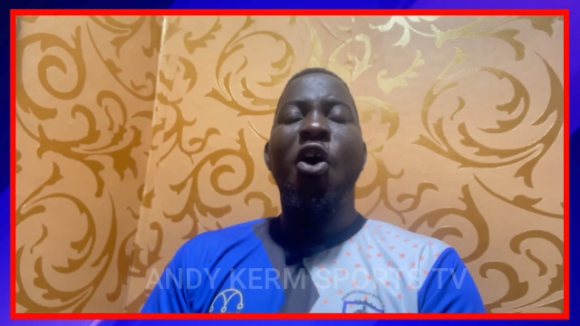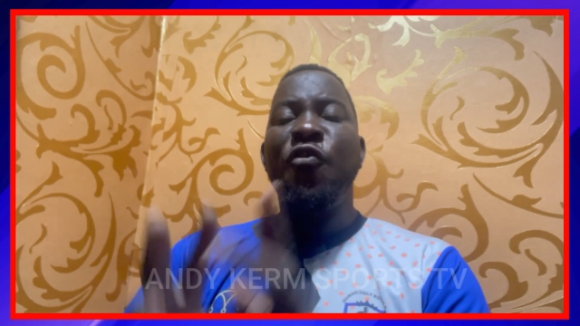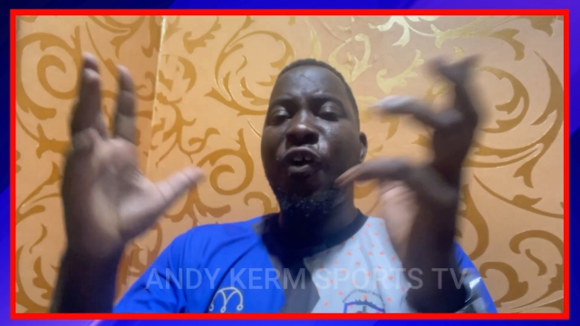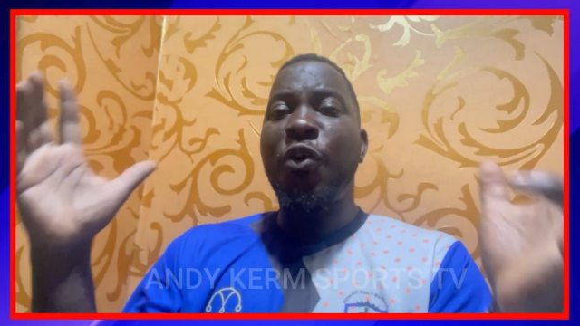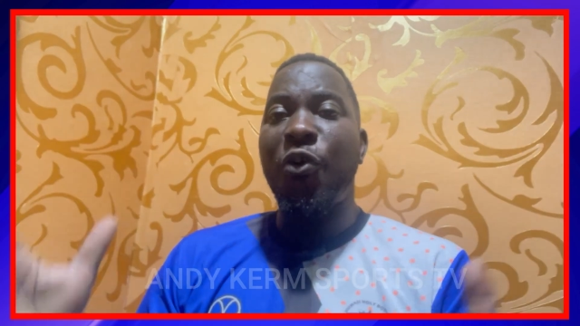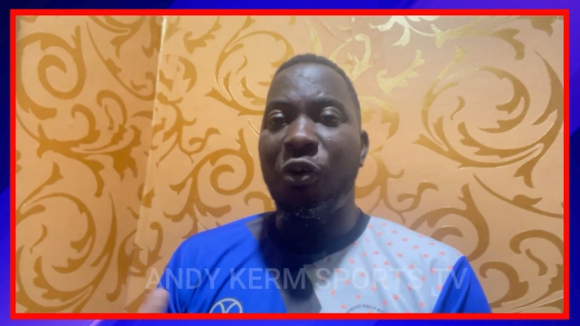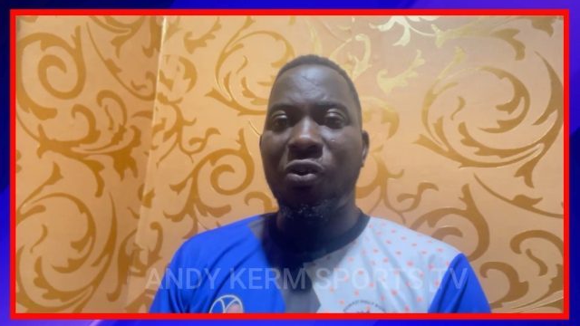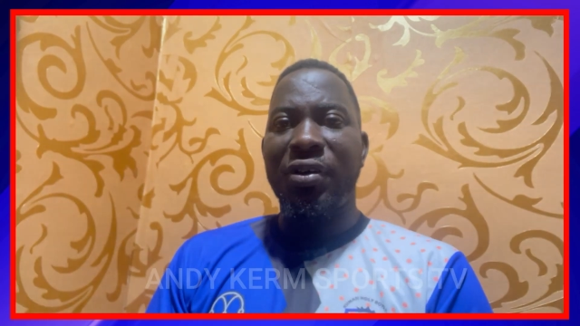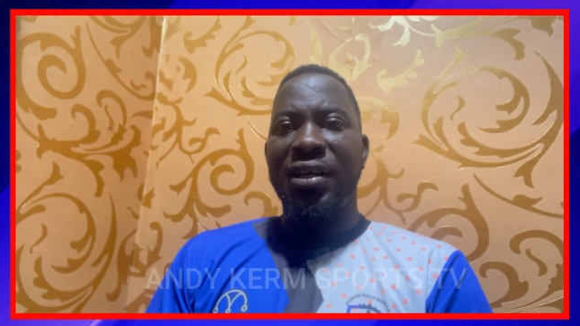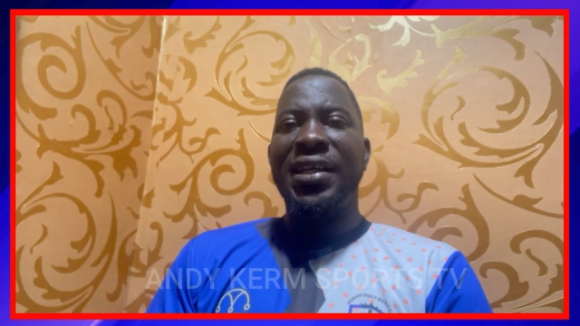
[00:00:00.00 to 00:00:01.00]

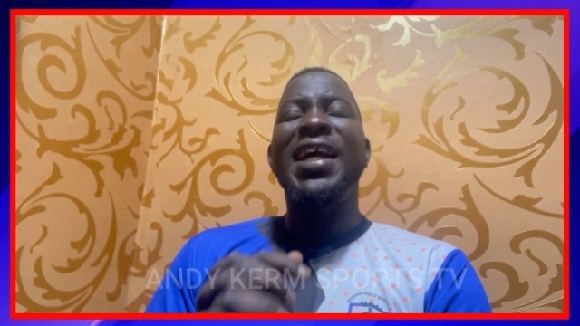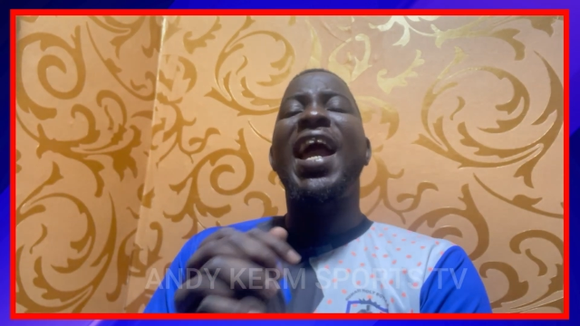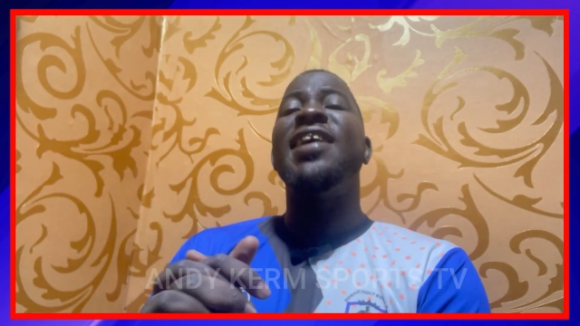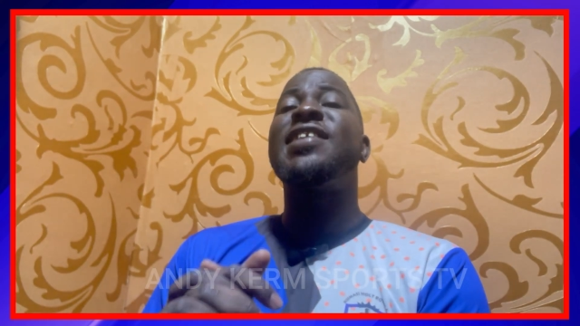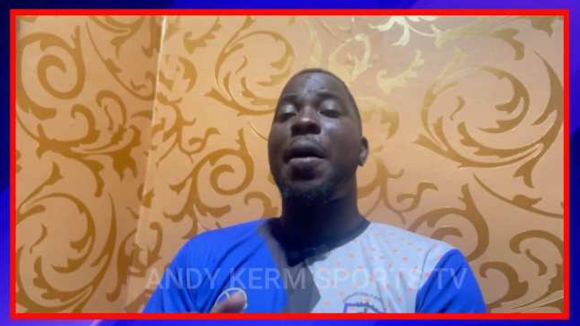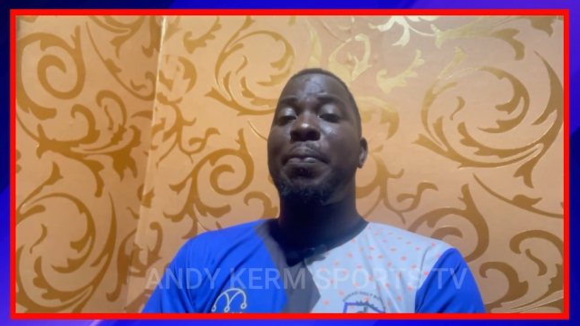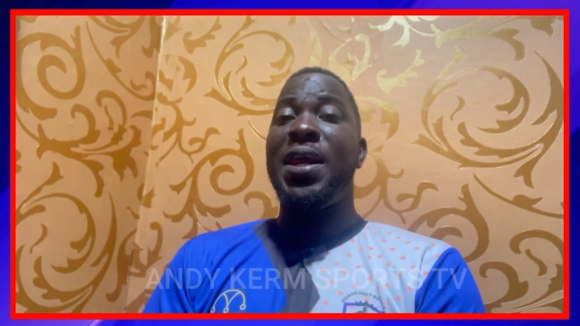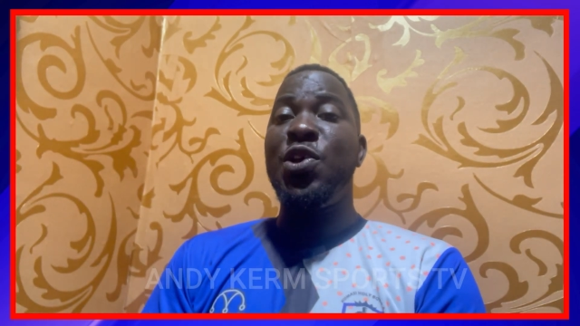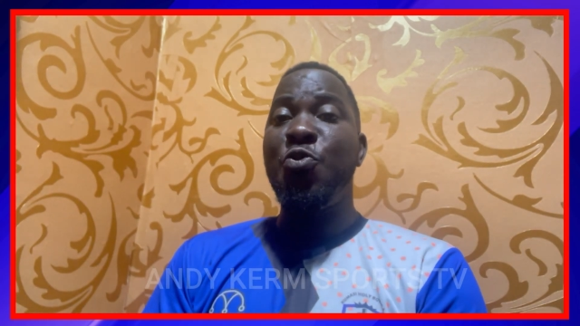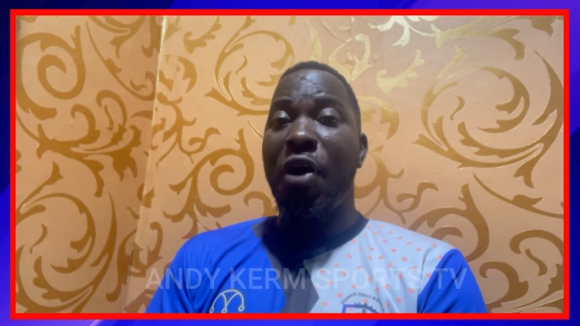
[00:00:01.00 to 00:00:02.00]
Overall, the guys are
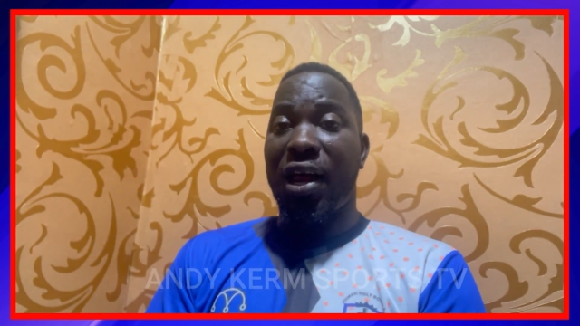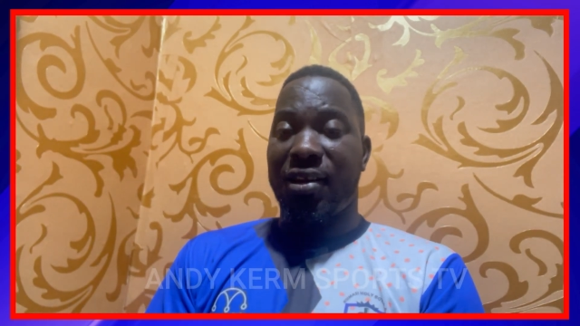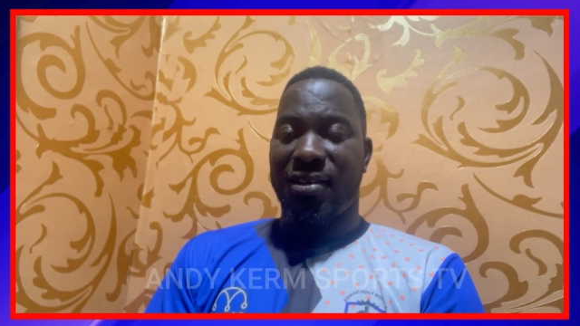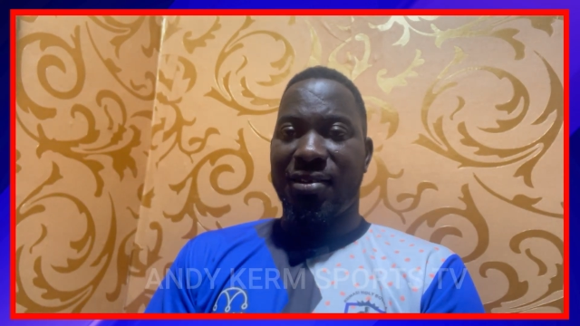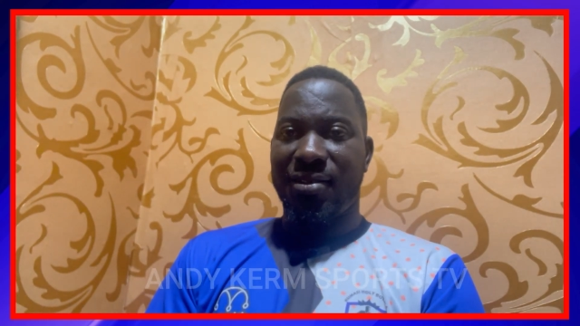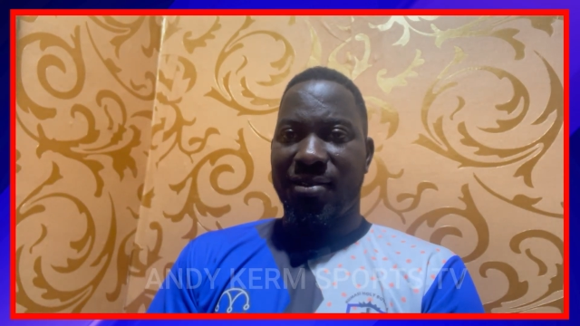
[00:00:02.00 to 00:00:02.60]
playing well.